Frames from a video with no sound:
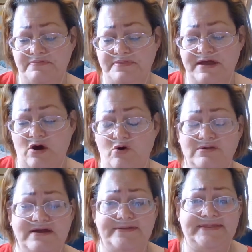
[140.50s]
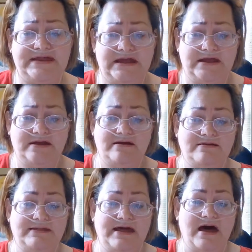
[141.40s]
The only thing
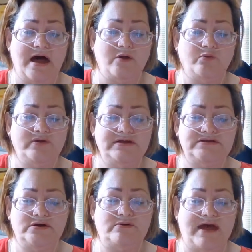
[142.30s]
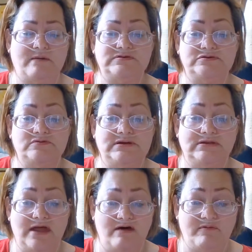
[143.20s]
that I really don't absolutely
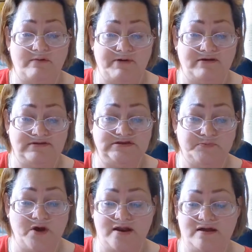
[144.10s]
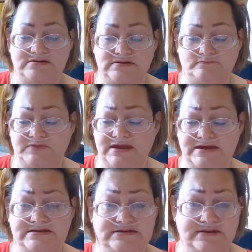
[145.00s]
love about this product
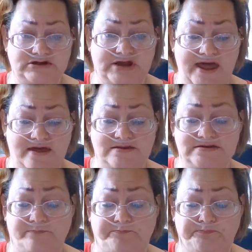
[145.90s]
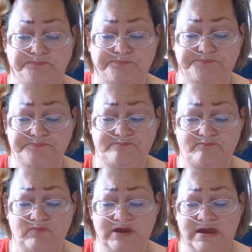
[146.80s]
is the shades.
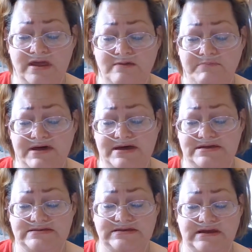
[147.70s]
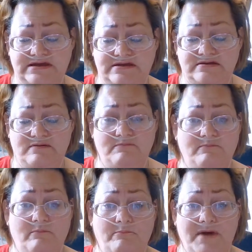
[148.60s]
Because in
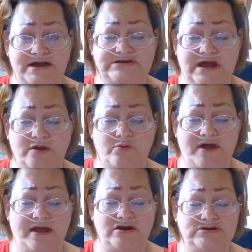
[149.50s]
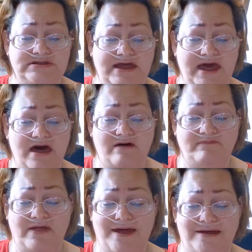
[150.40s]
my shade range, they
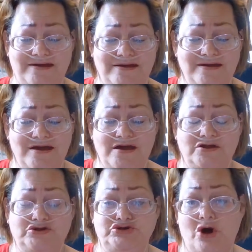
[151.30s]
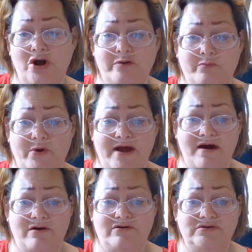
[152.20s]
have like dark
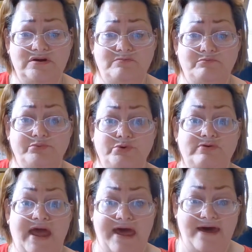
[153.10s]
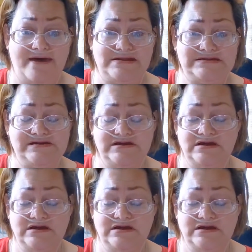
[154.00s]
brown brunette,